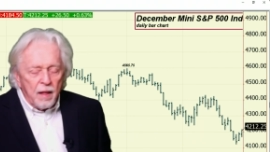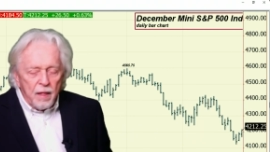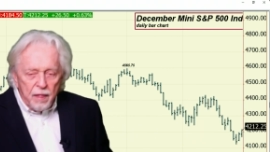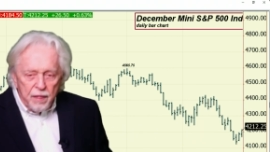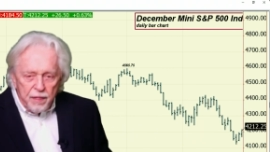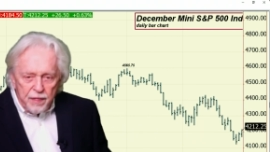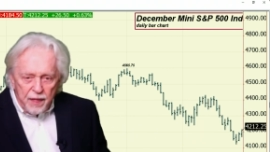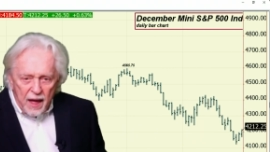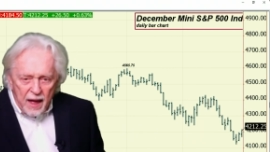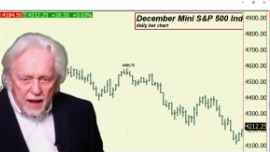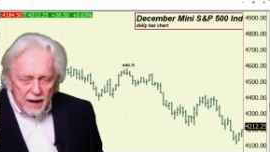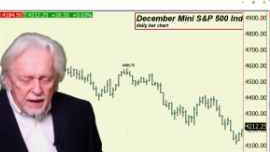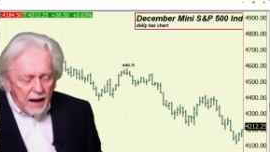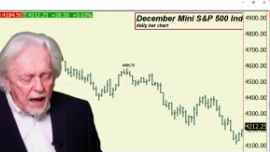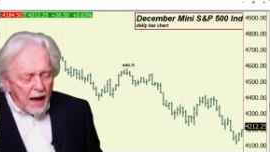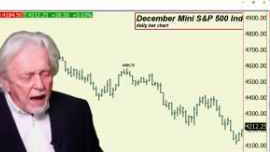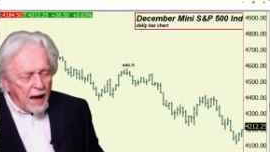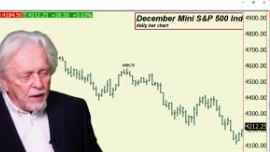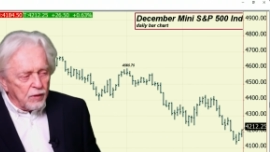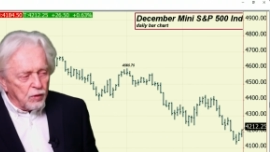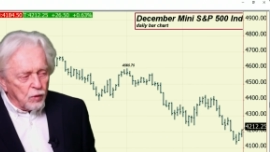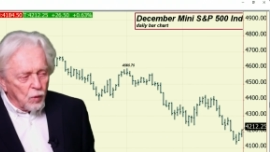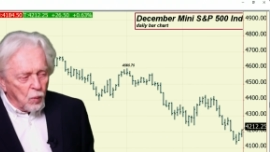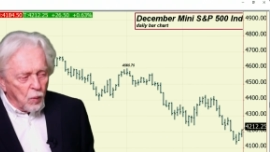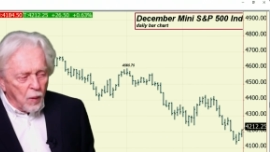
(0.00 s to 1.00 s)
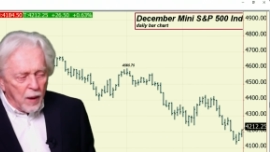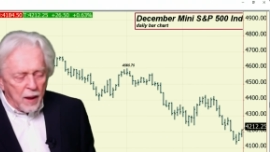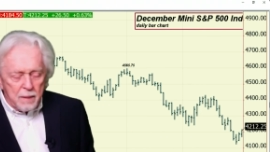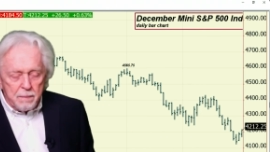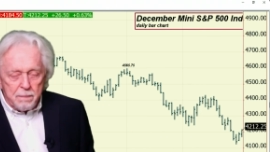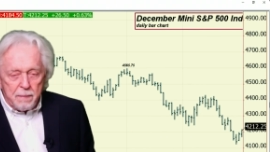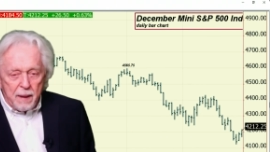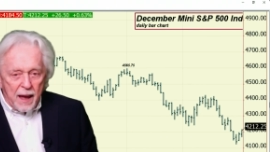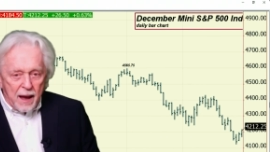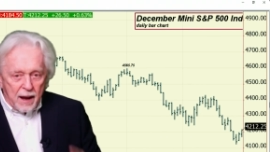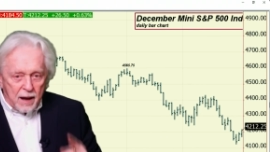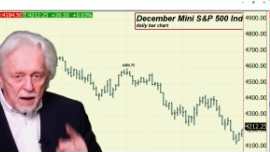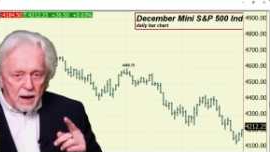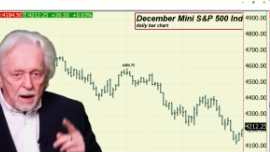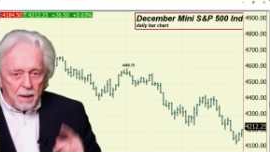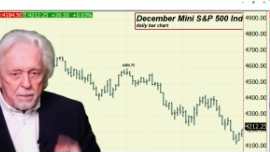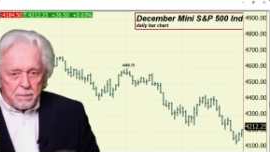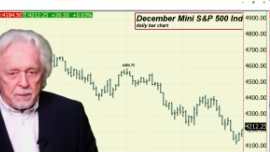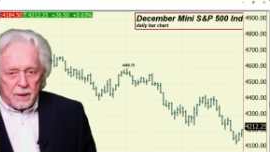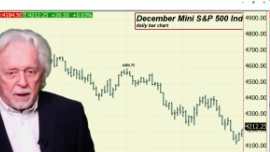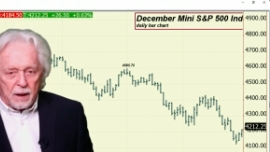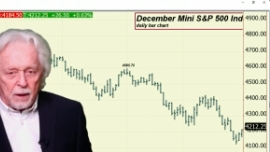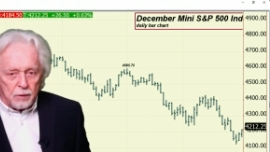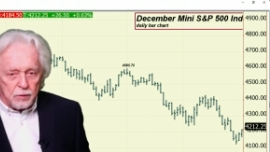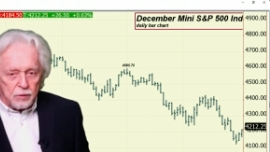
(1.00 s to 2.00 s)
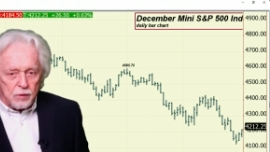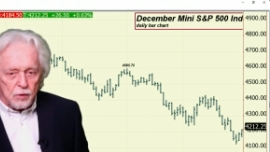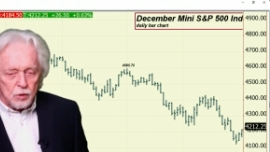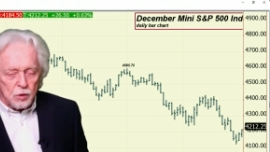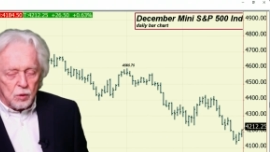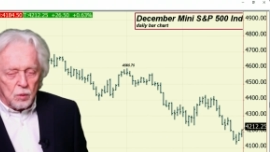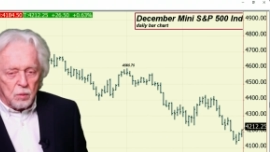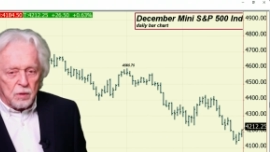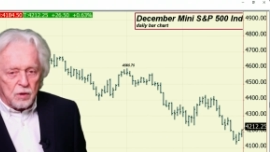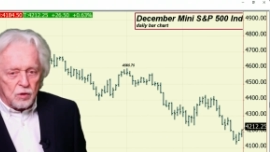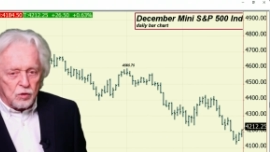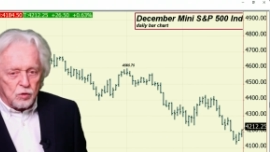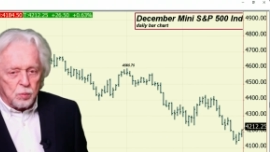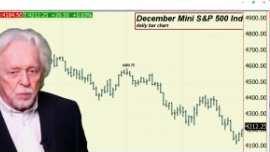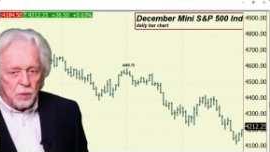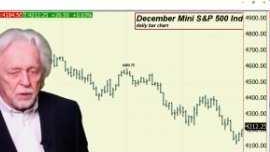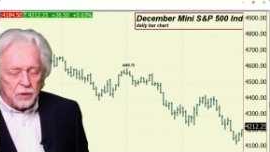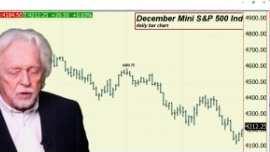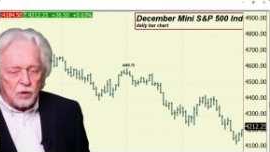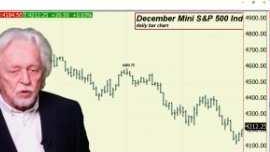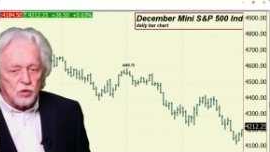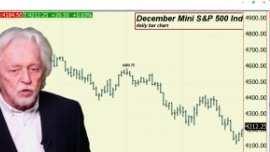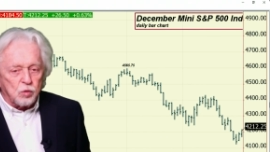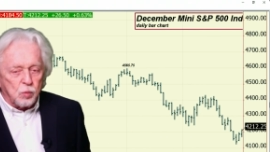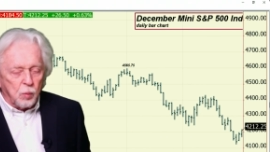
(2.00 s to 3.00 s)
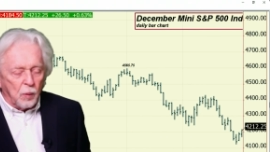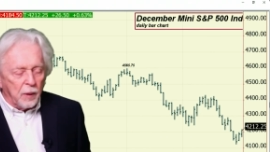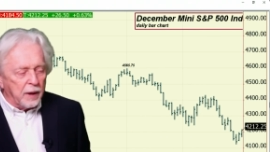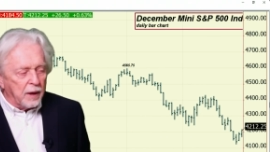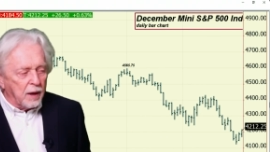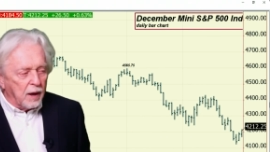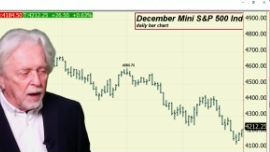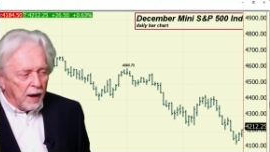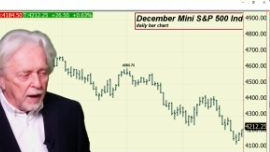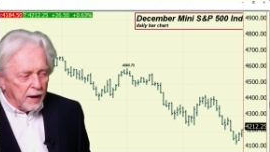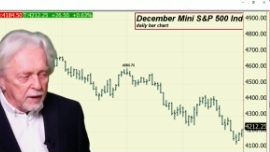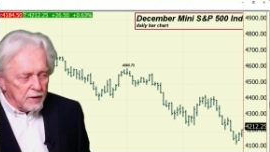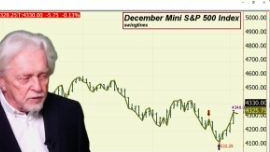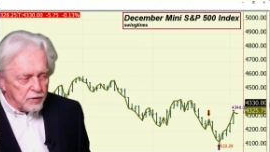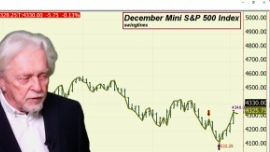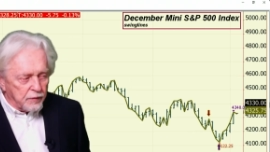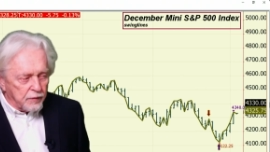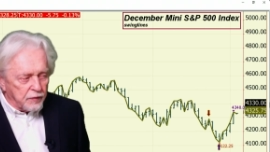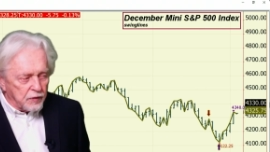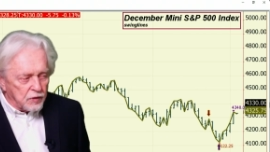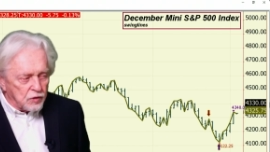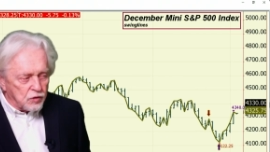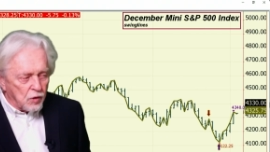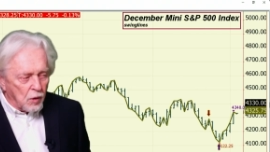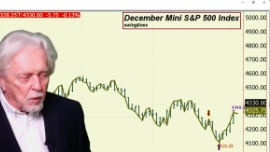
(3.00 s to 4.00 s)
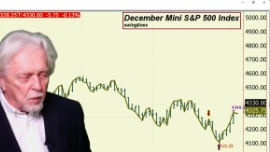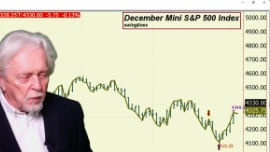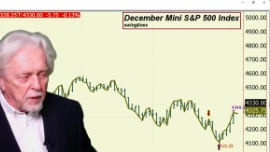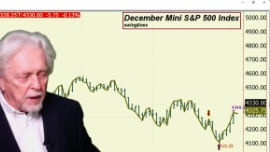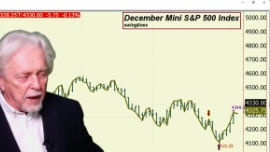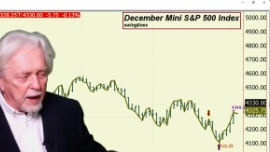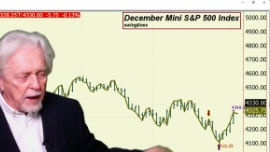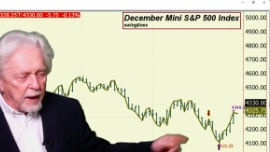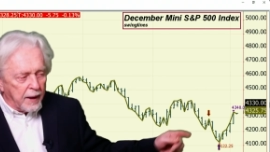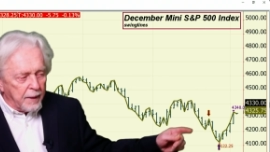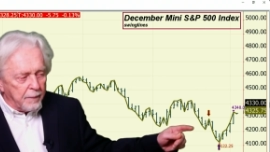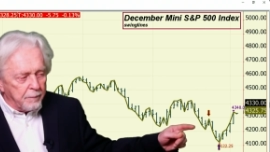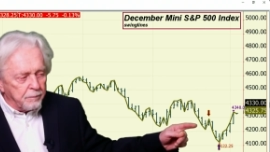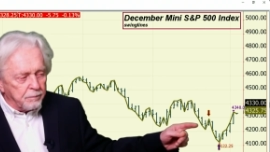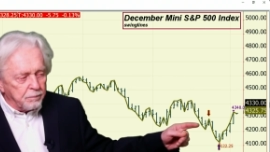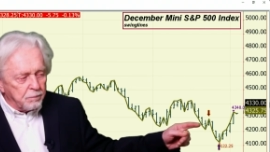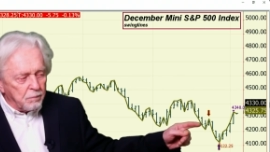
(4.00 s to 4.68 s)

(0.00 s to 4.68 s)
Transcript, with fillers: Then on the way back up, and I'll do this with the swing lines if it's okay.